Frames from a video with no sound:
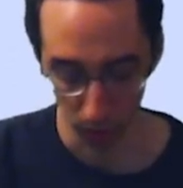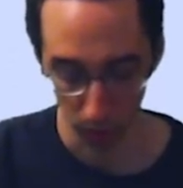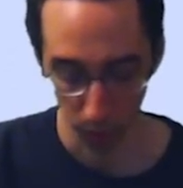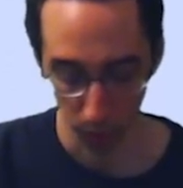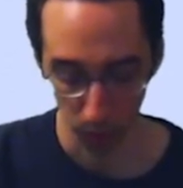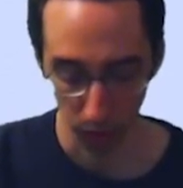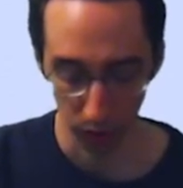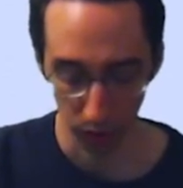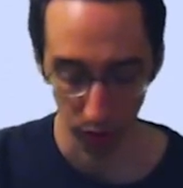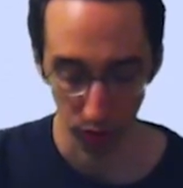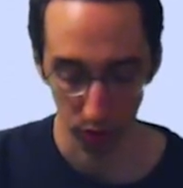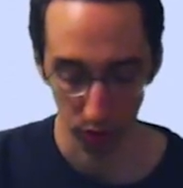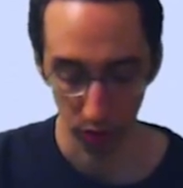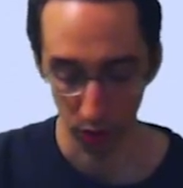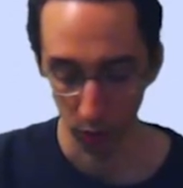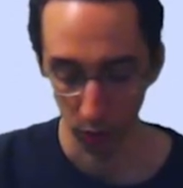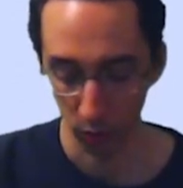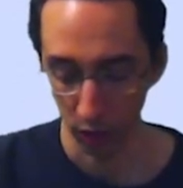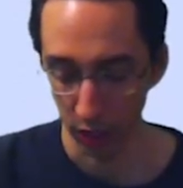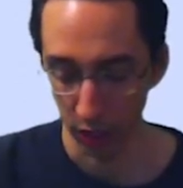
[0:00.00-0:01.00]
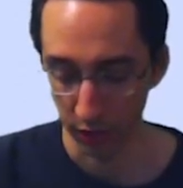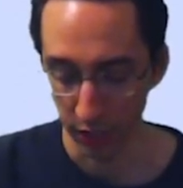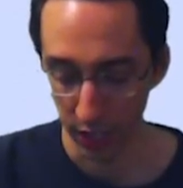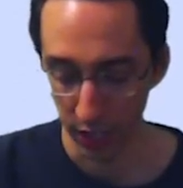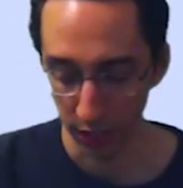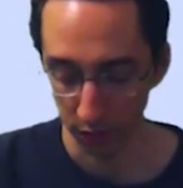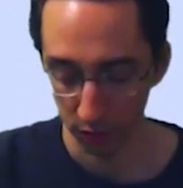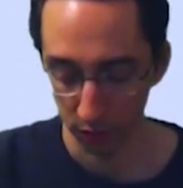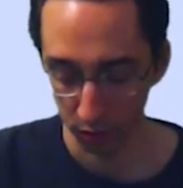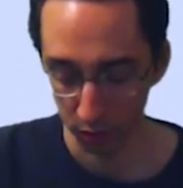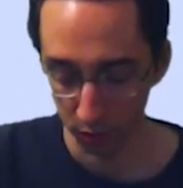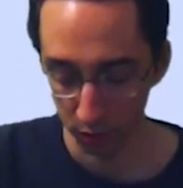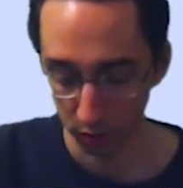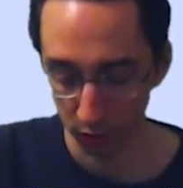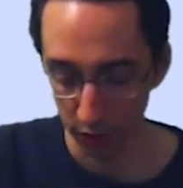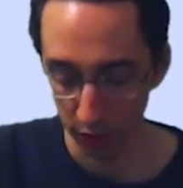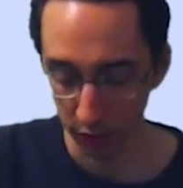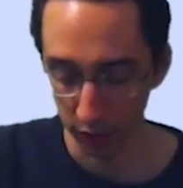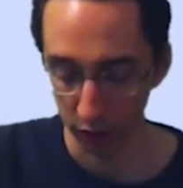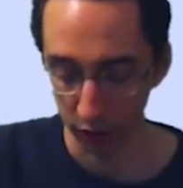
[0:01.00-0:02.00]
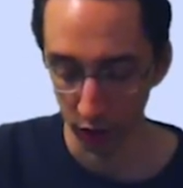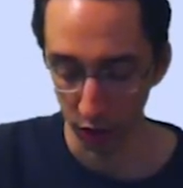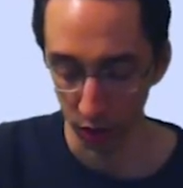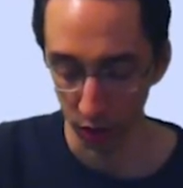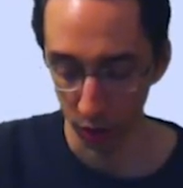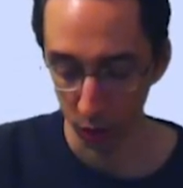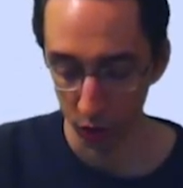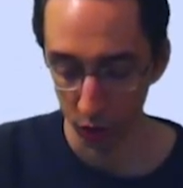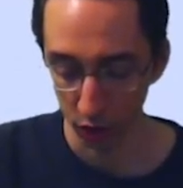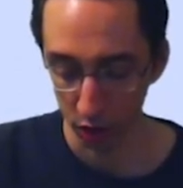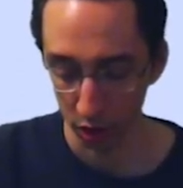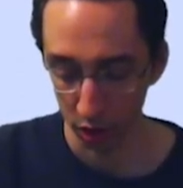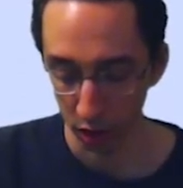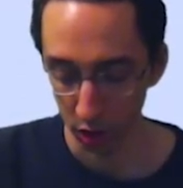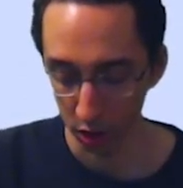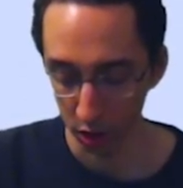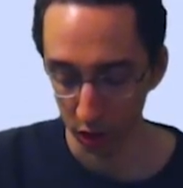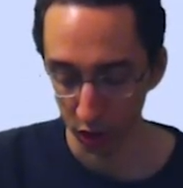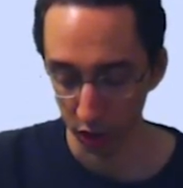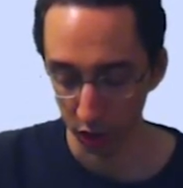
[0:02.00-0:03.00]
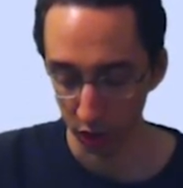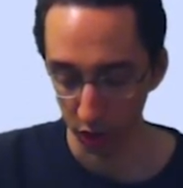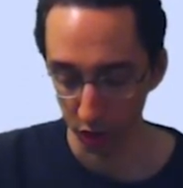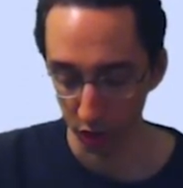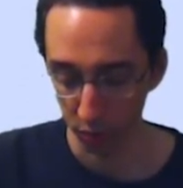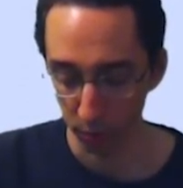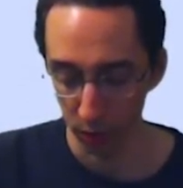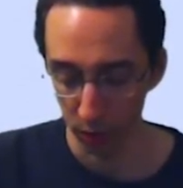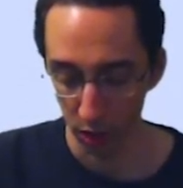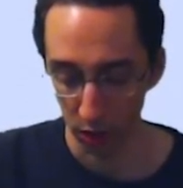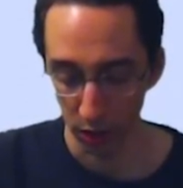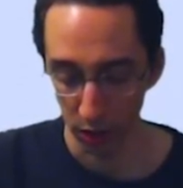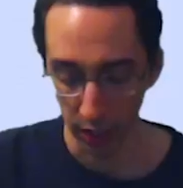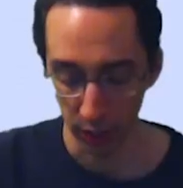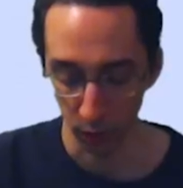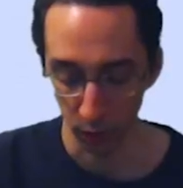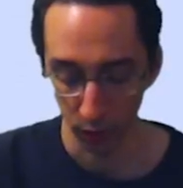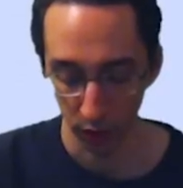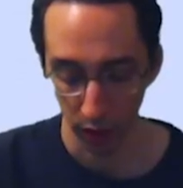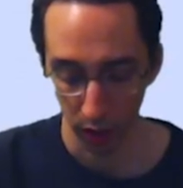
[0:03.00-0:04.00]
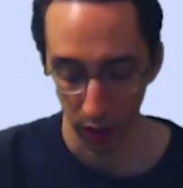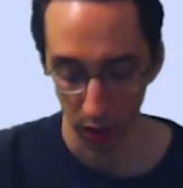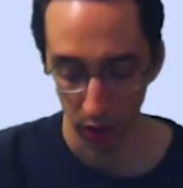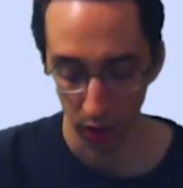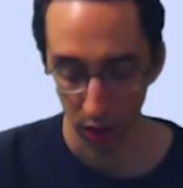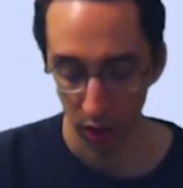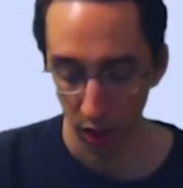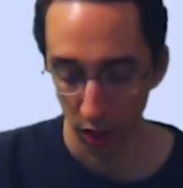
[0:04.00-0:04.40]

With this stone. And that's taking an enclosure, large or small, I don't care.